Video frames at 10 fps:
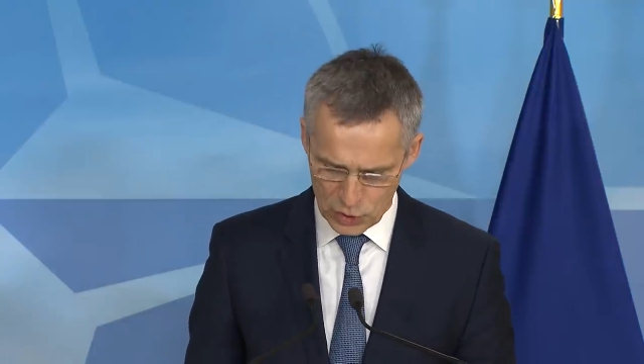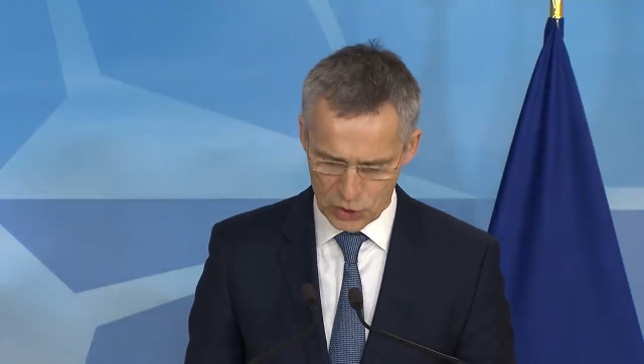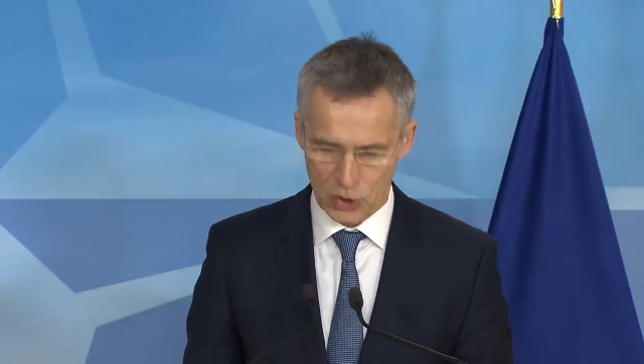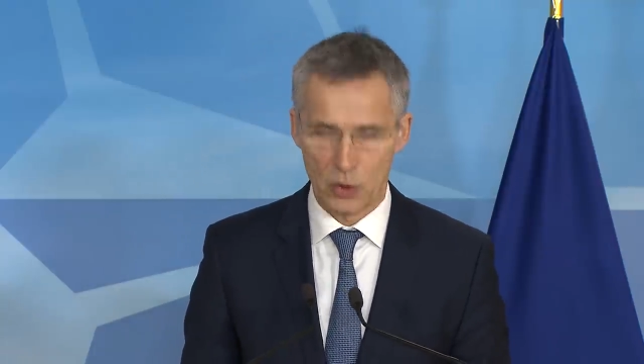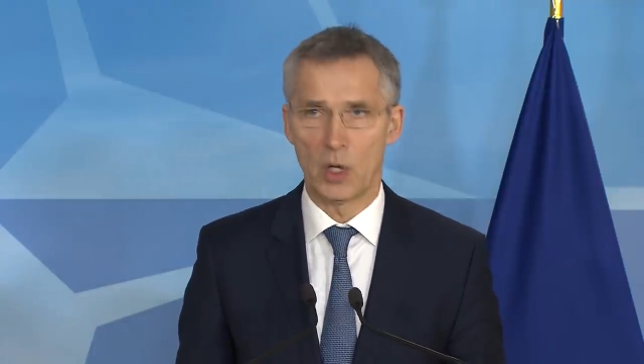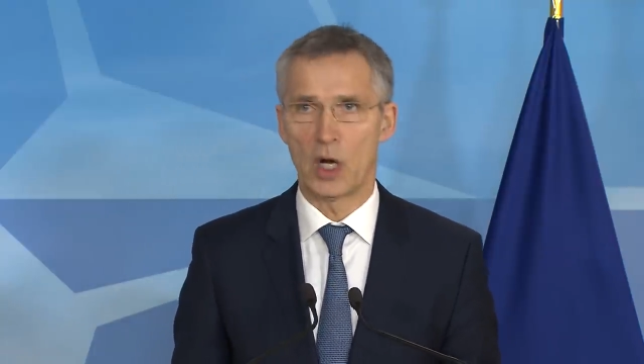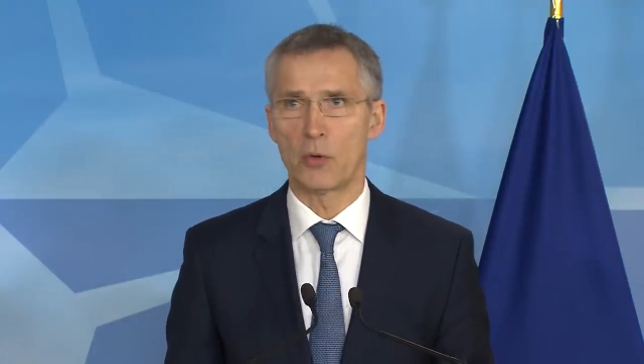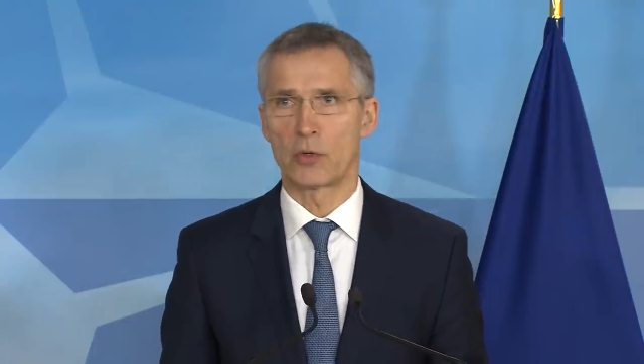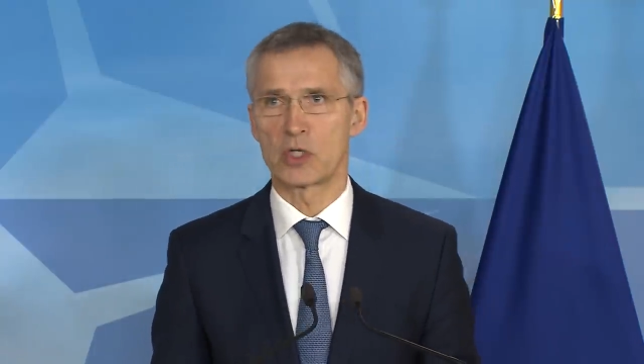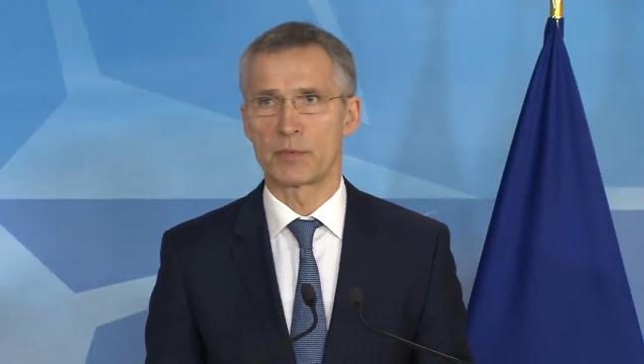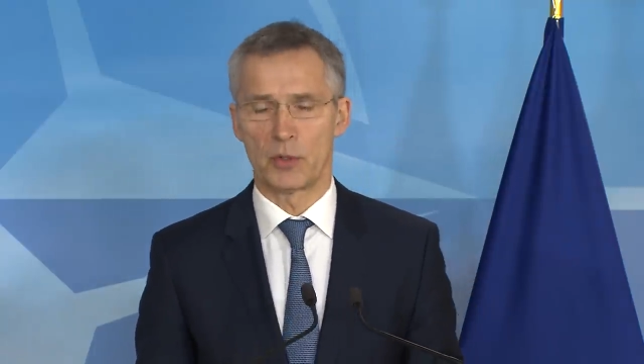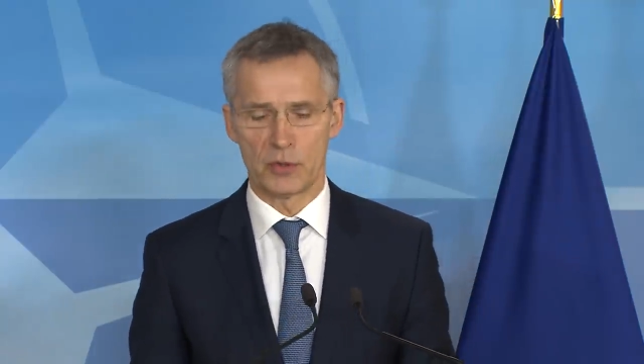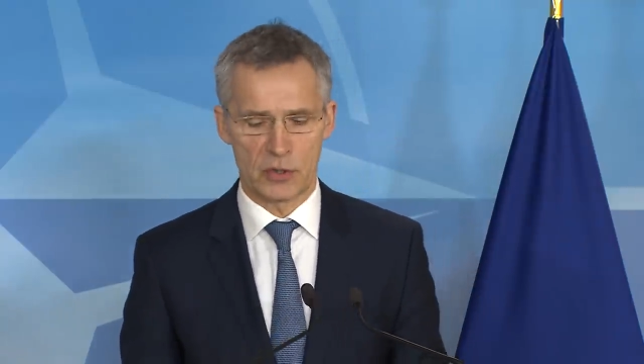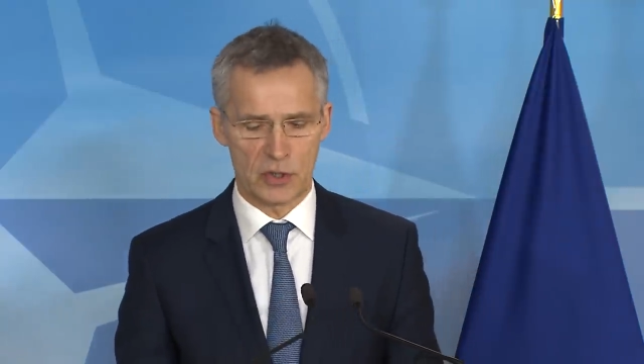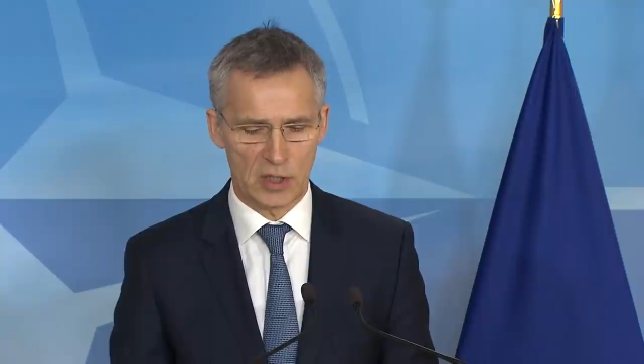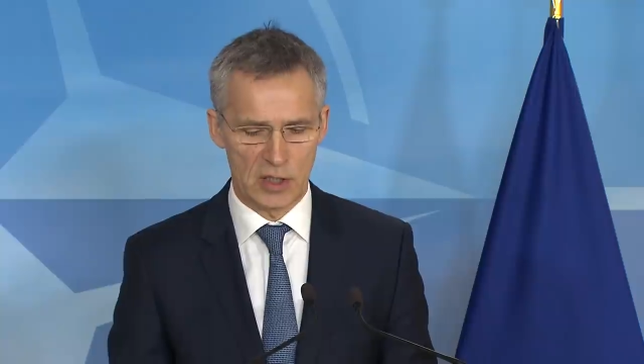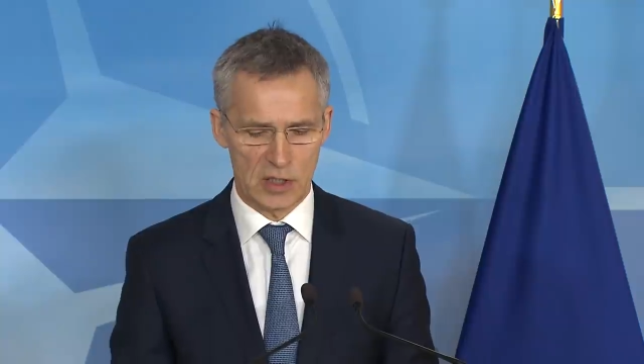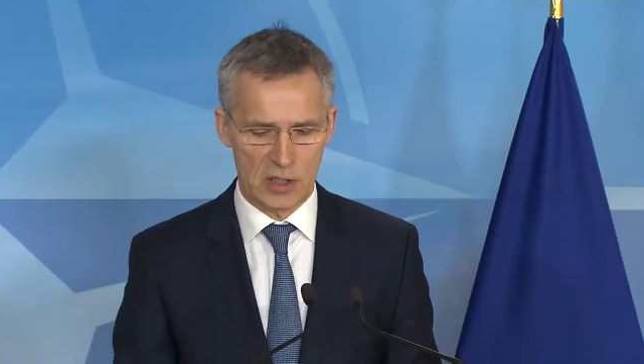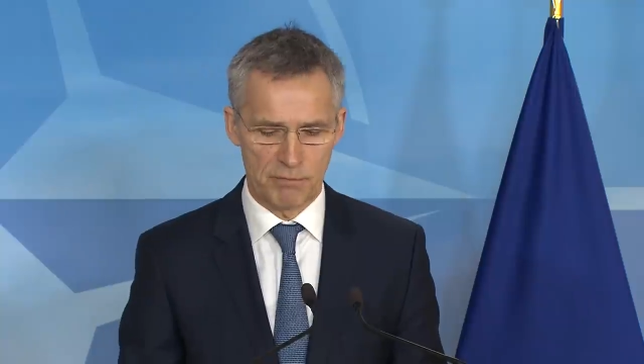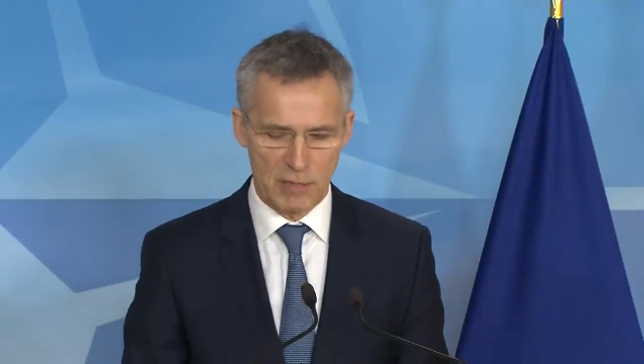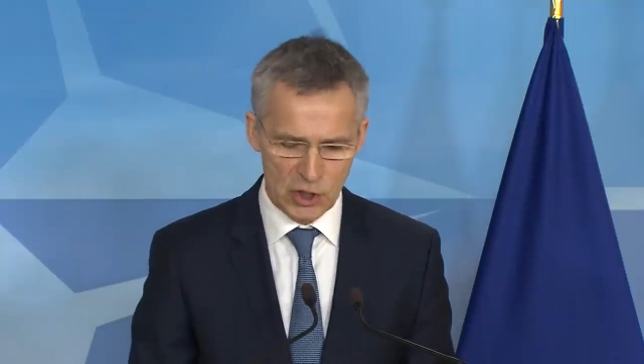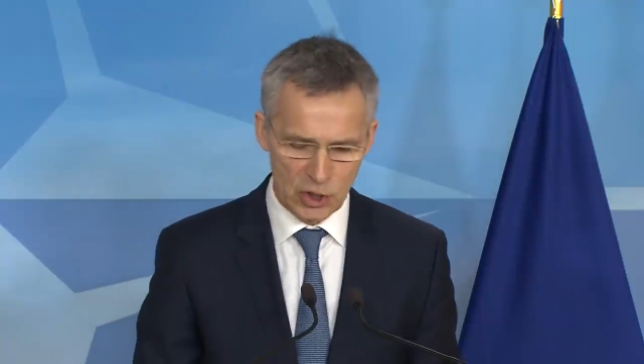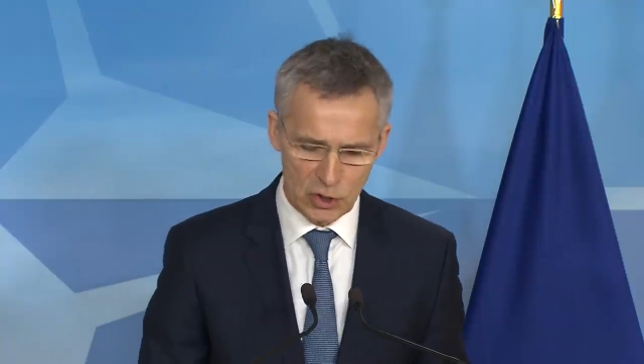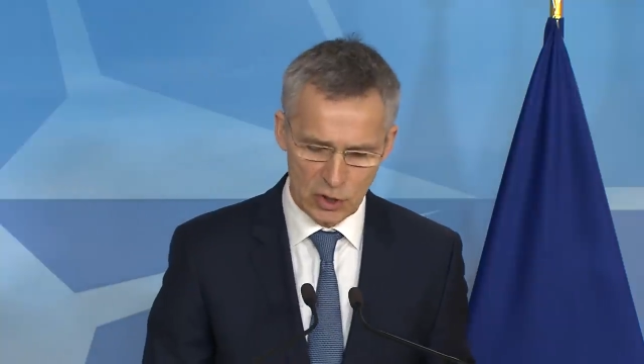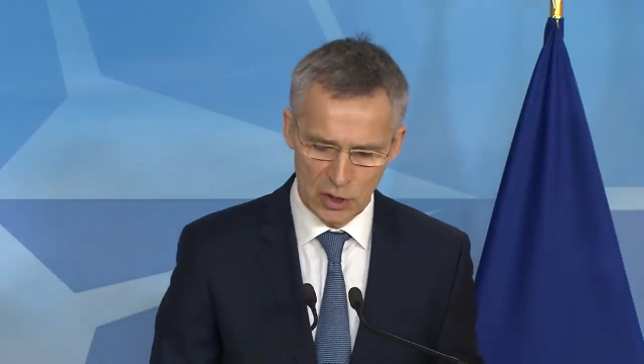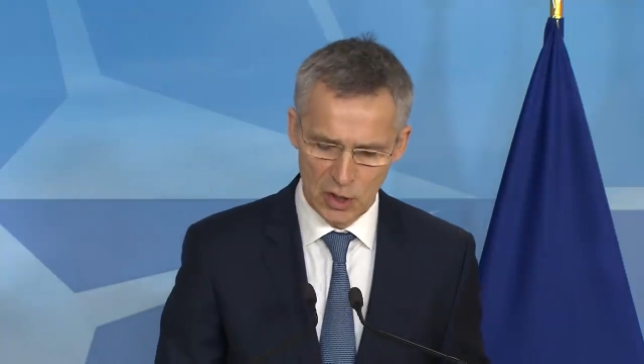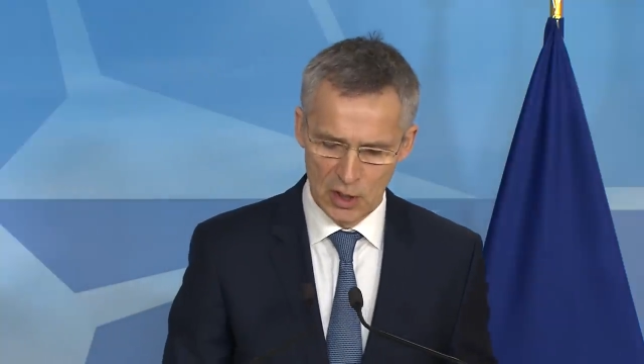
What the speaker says: So our response is measured,